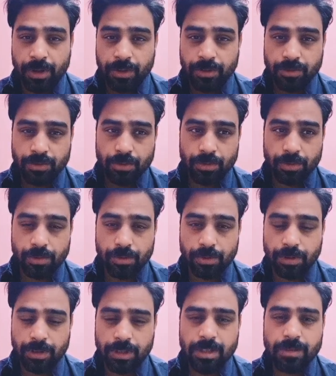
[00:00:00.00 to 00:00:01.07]
So
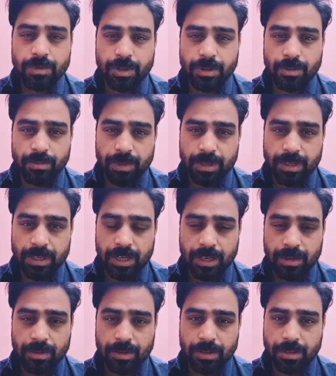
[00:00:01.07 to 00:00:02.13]
this video
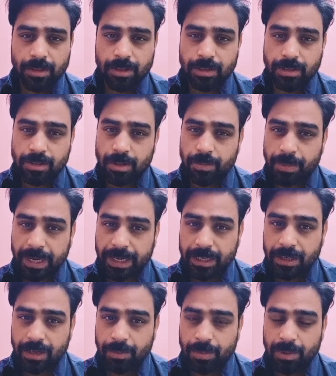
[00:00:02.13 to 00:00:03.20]
basically this is the
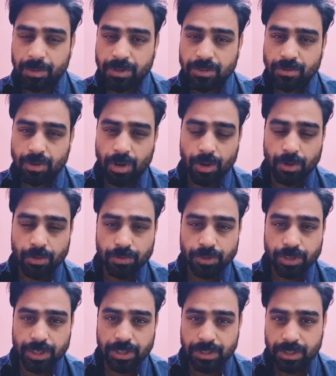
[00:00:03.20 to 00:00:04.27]
practical purpose, so how to
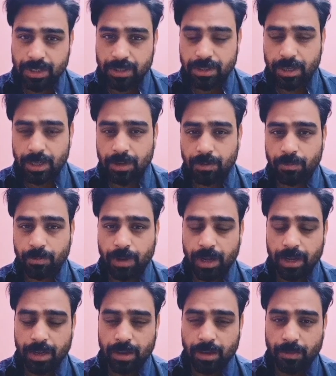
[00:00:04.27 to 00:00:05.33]
changes and
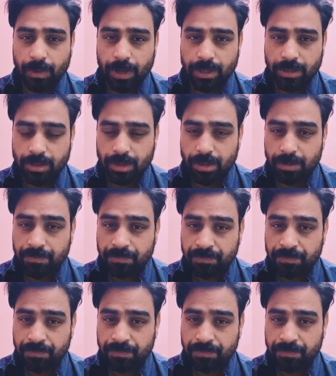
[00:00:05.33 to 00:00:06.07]
why, what is the